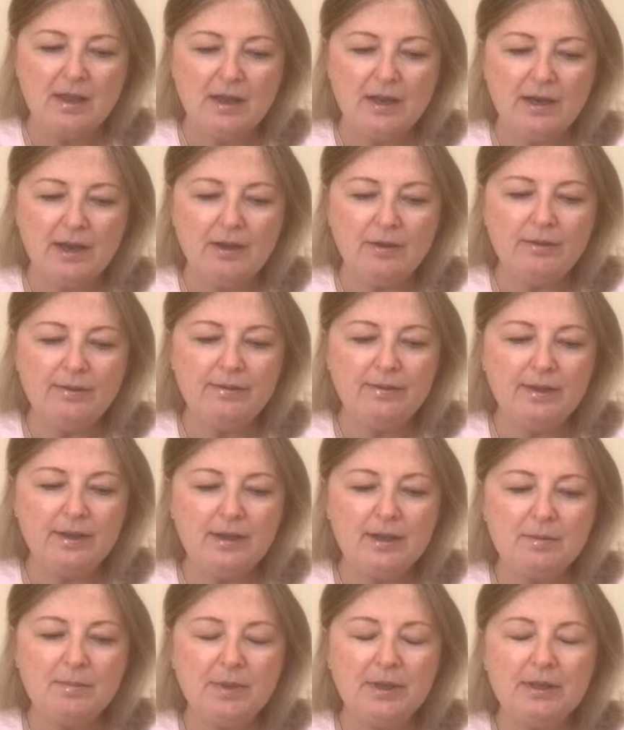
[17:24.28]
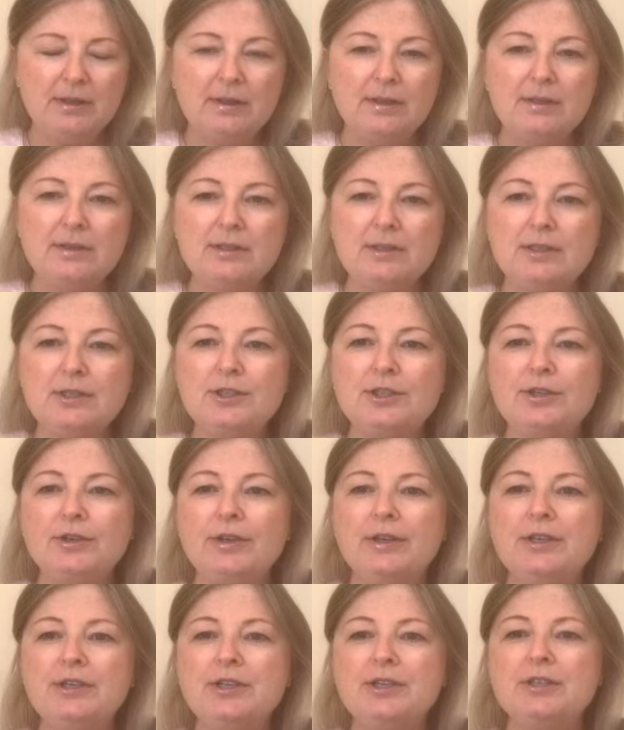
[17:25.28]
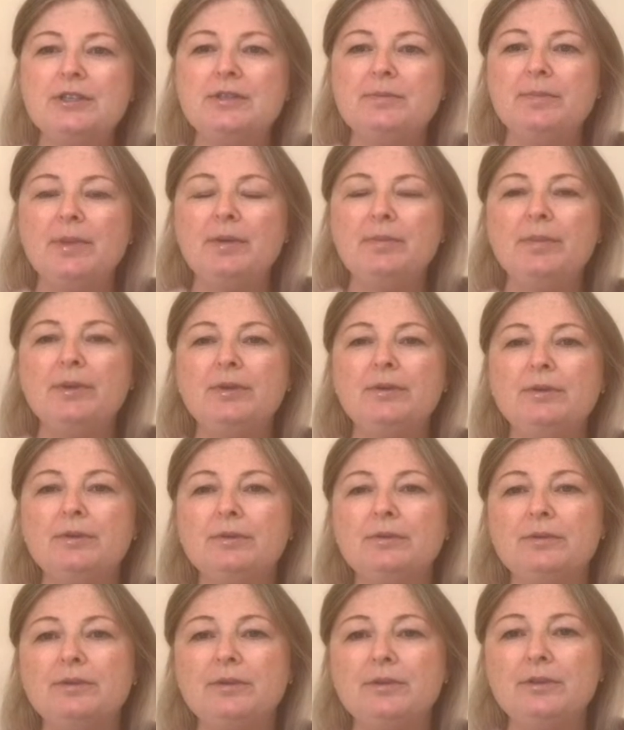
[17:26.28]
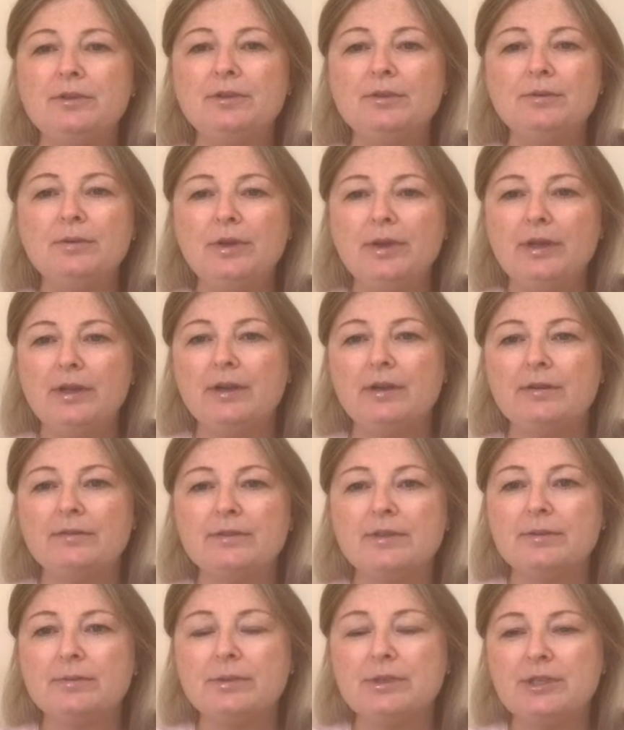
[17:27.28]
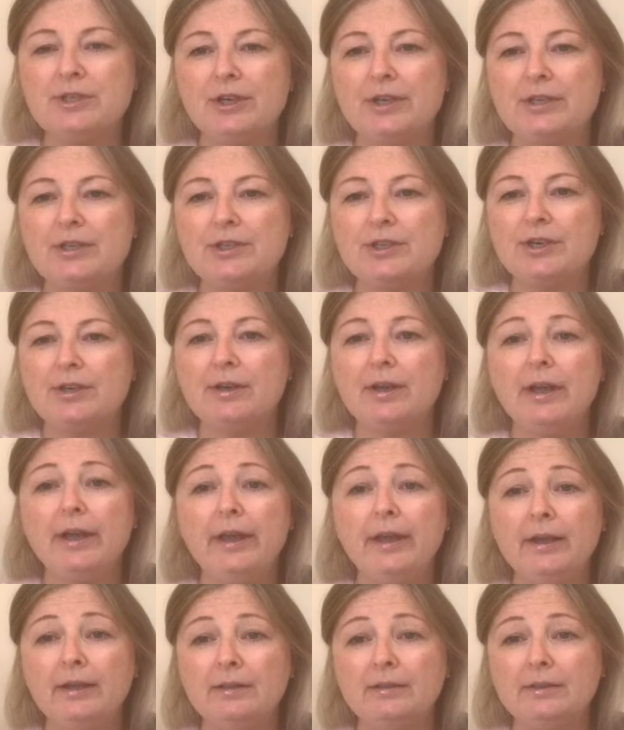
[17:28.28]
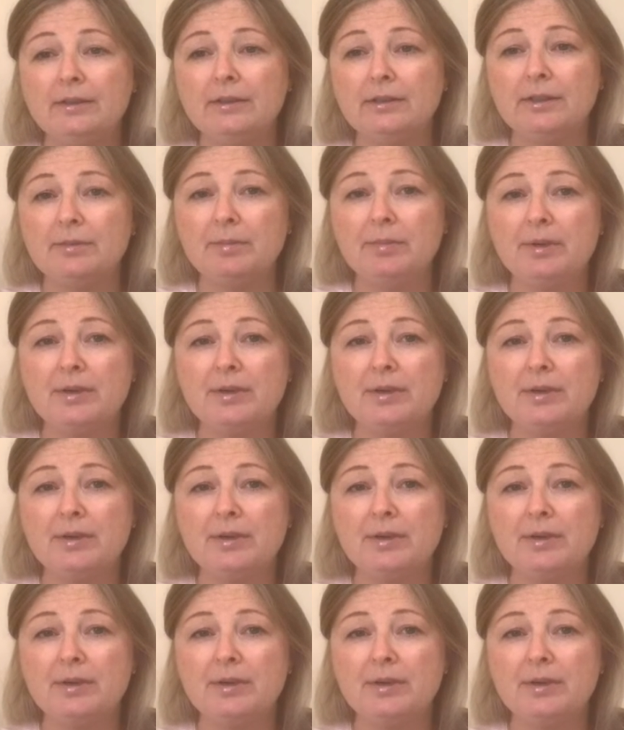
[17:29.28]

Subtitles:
And now think about the situations maybe you took care of some stranger, elderly